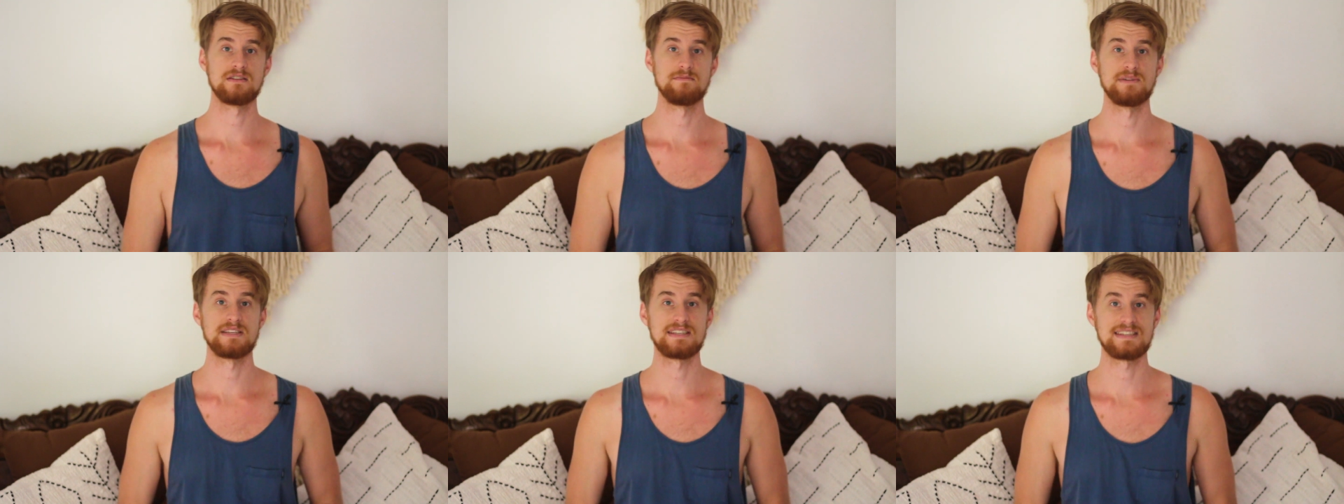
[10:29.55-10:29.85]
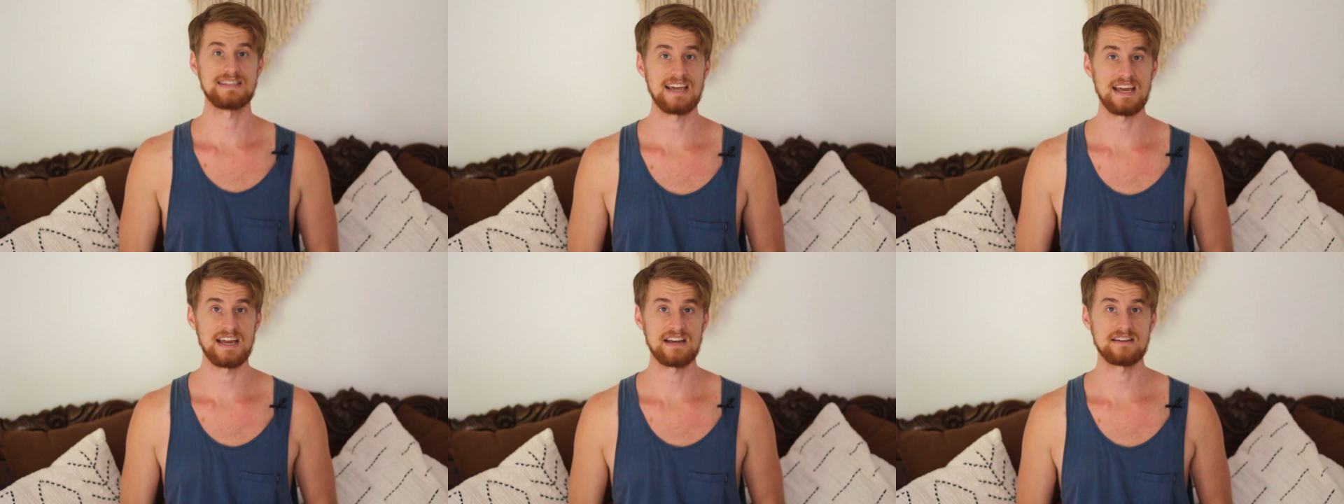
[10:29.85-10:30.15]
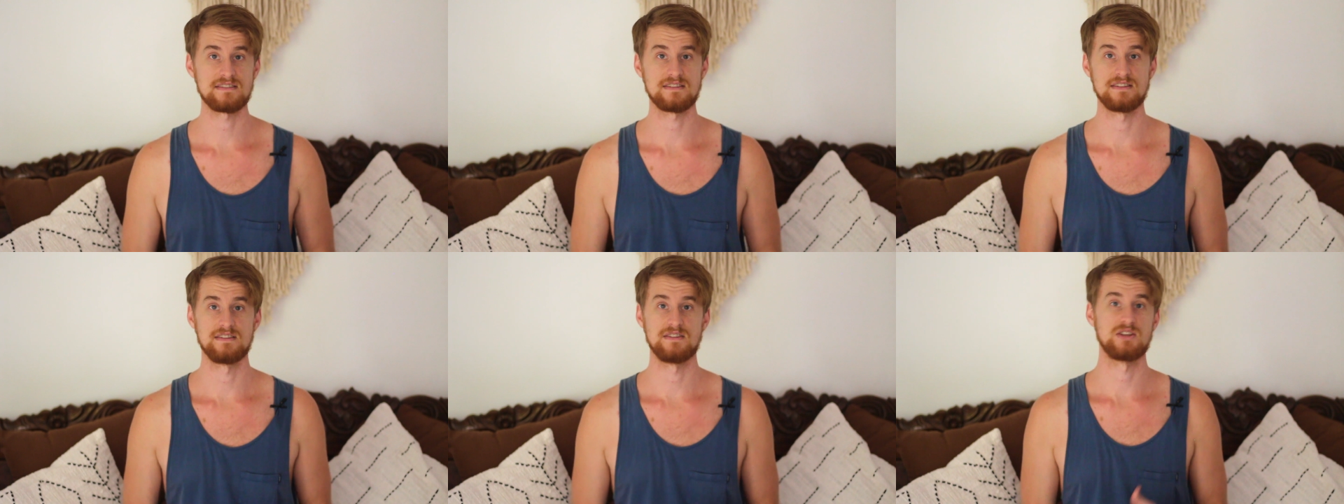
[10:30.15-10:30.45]
the
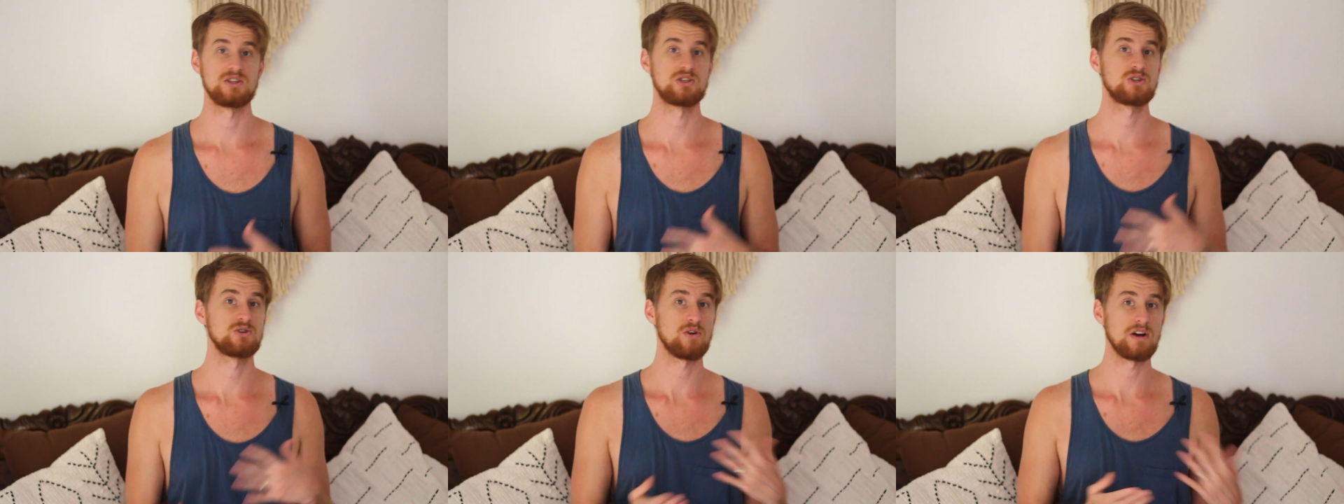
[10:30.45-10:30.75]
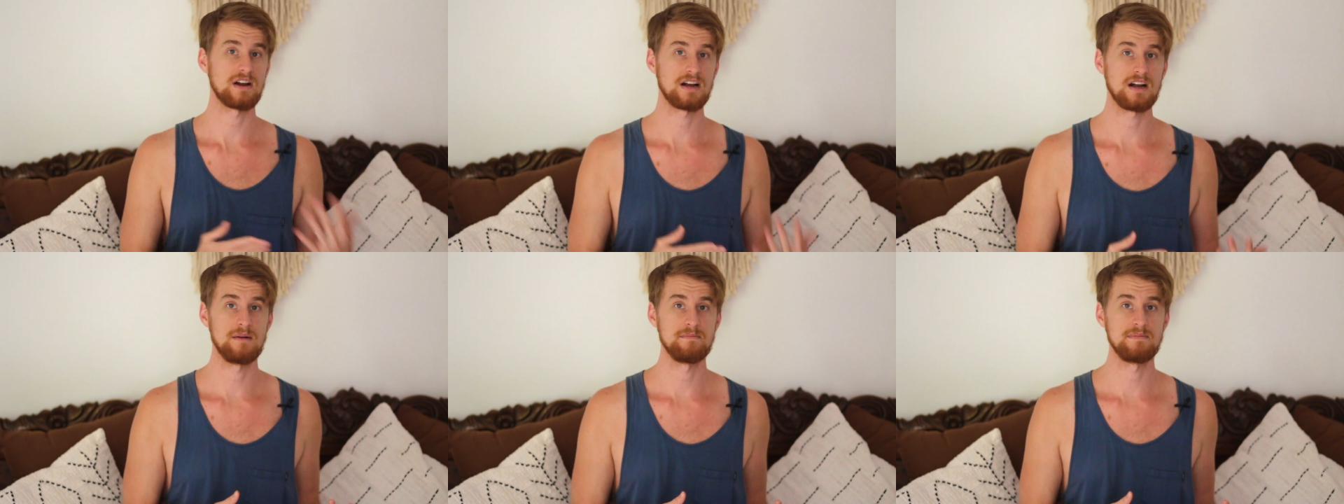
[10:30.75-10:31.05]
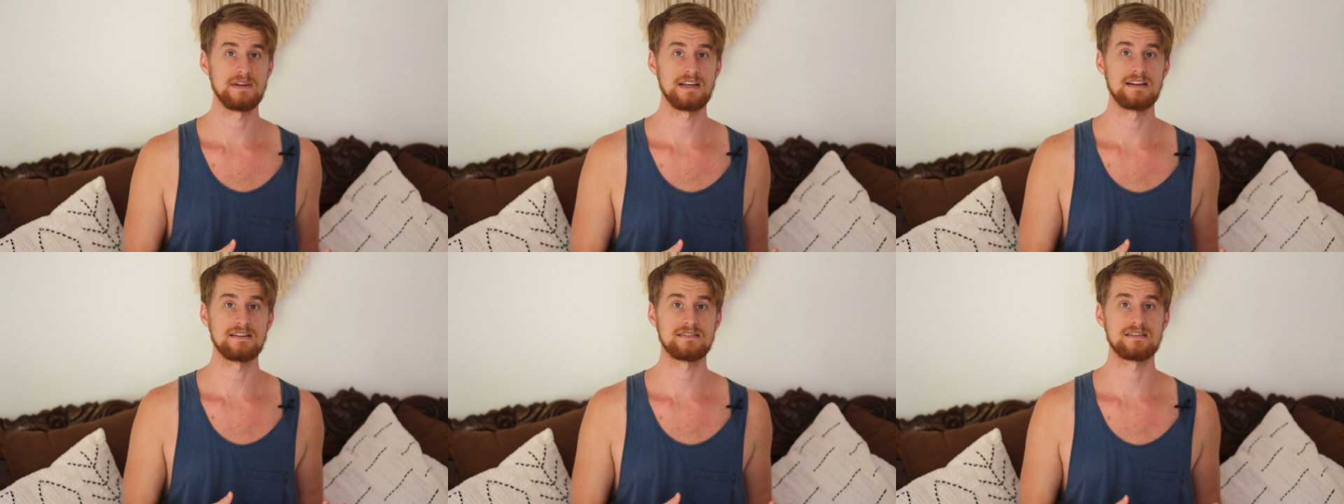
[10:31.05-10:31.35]
mistakes and the
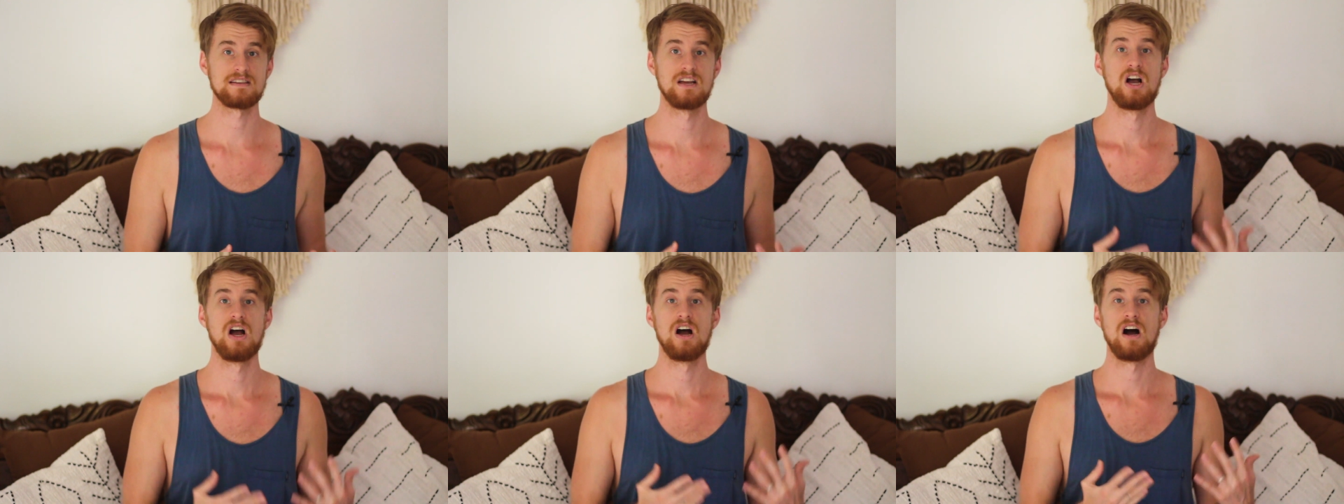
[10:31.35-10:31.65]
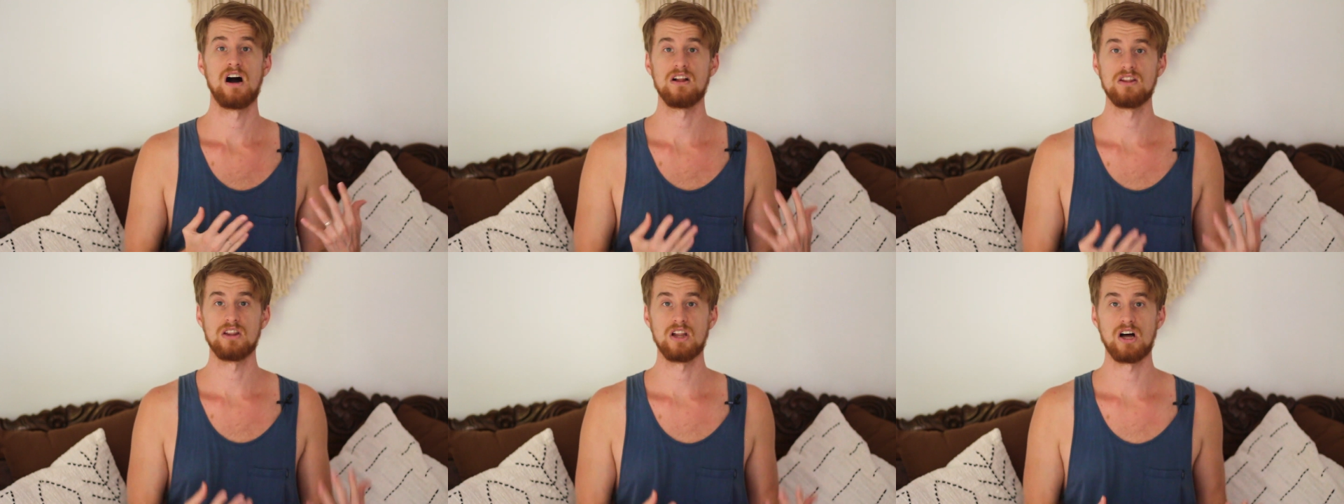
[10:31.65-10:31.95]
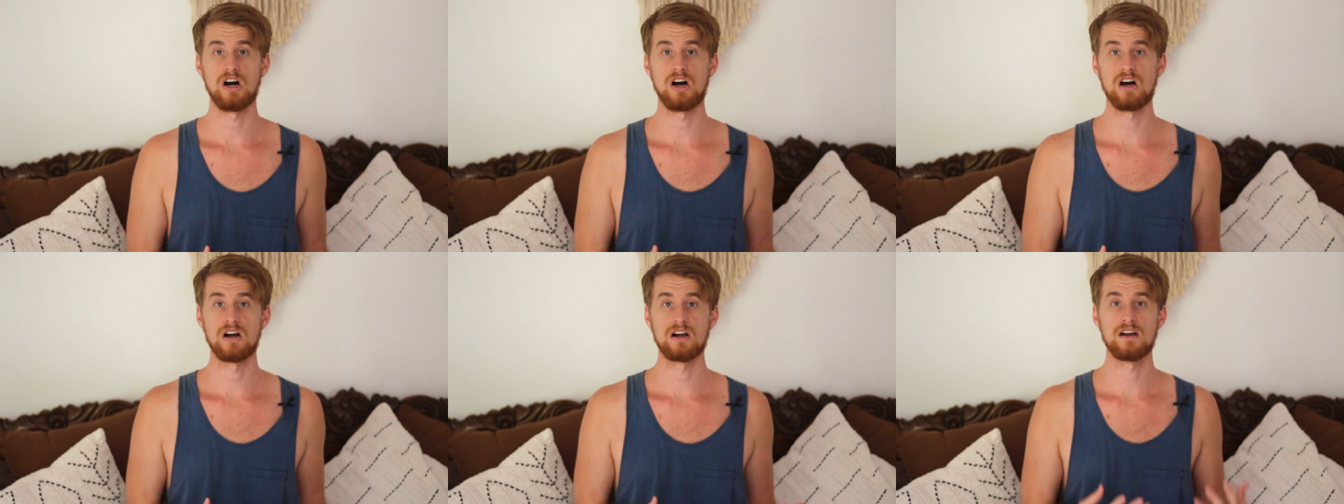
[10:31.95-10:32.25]
shortcomings
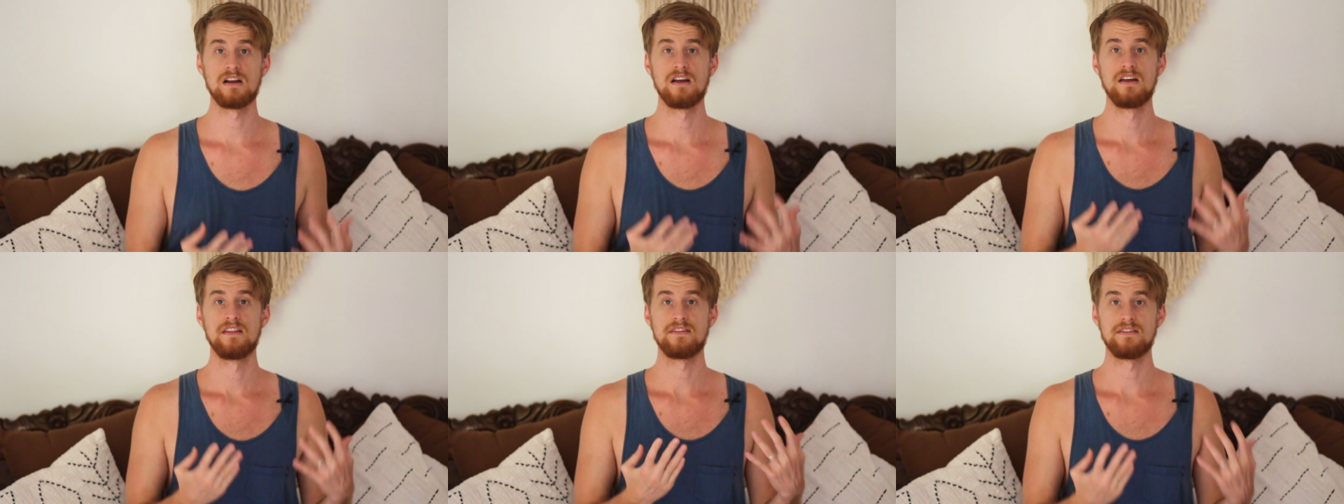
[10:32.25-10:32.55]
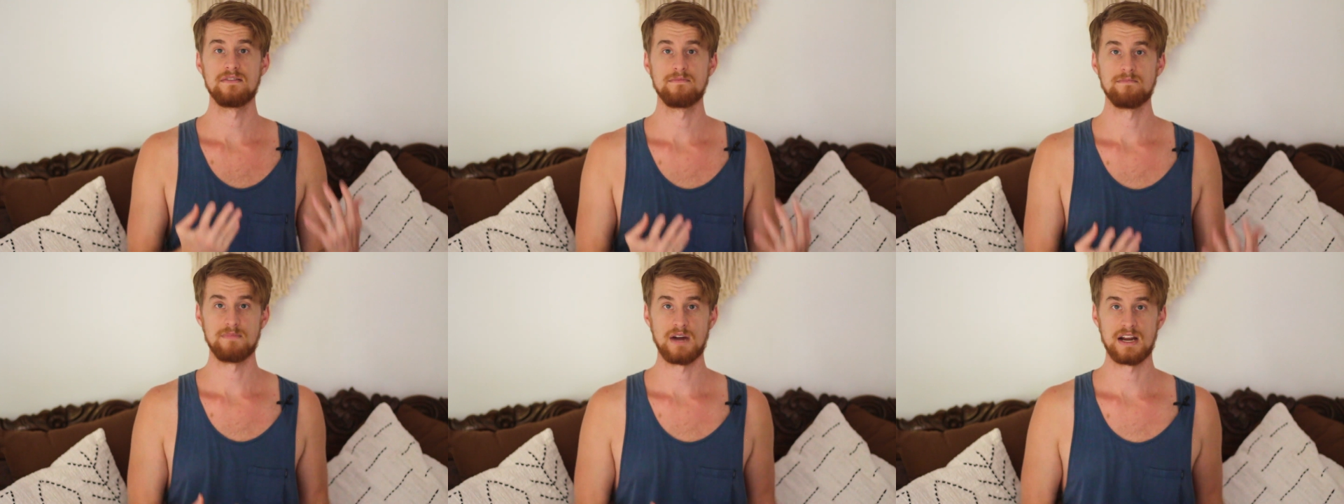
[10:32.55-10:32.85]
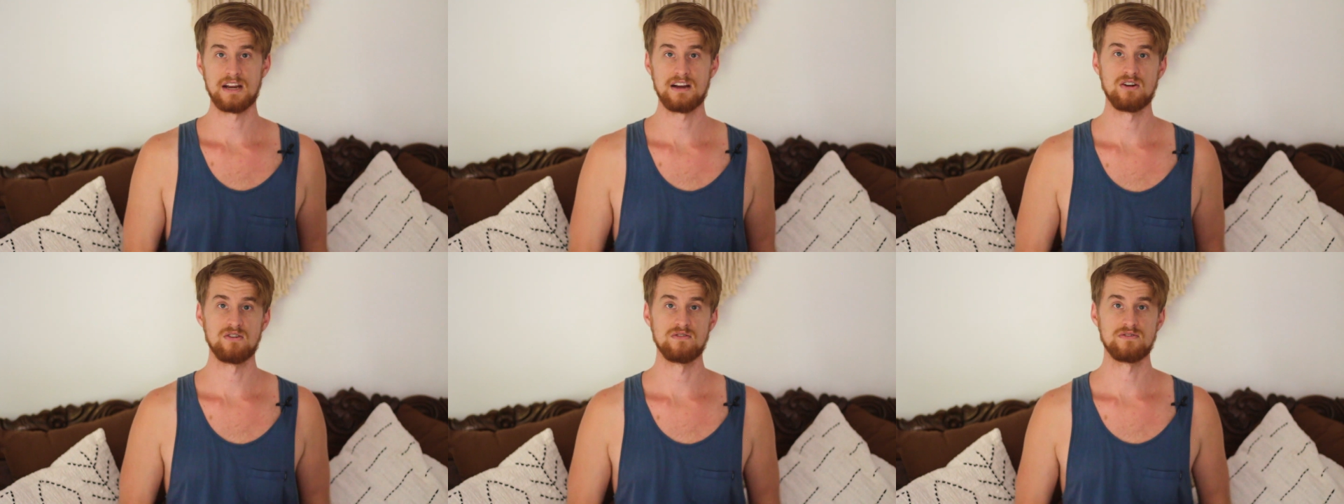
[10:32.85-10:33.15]
along my
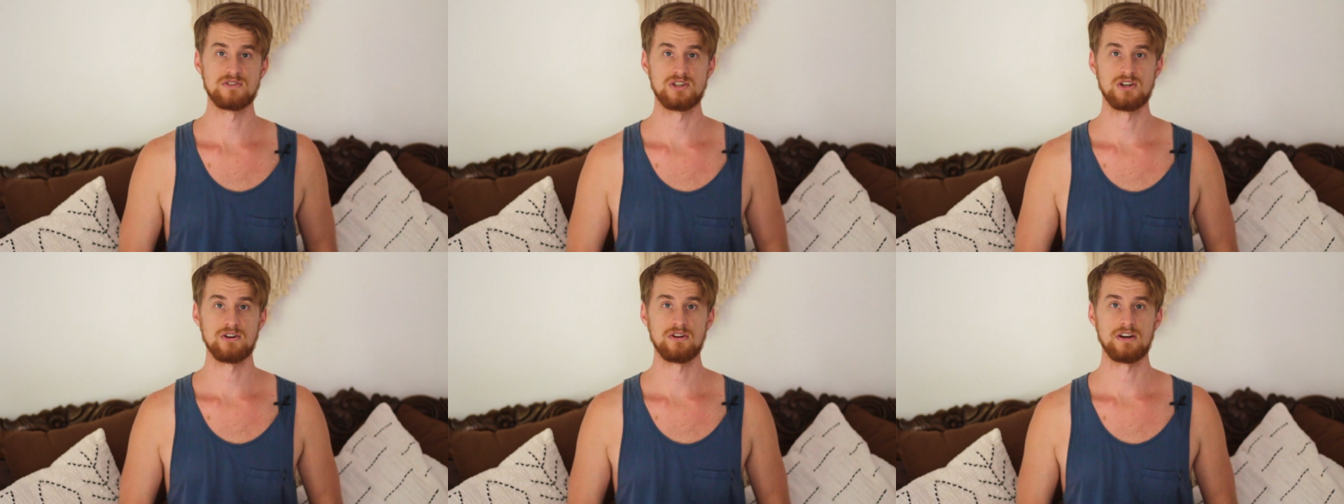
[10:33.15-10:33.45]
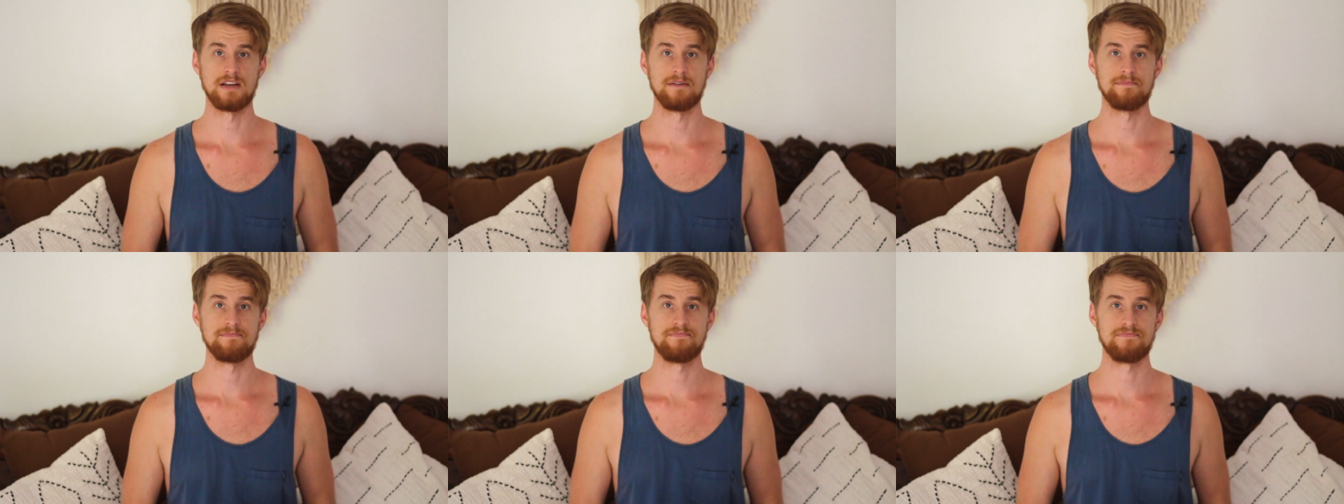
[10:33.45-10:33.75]
hero's journey.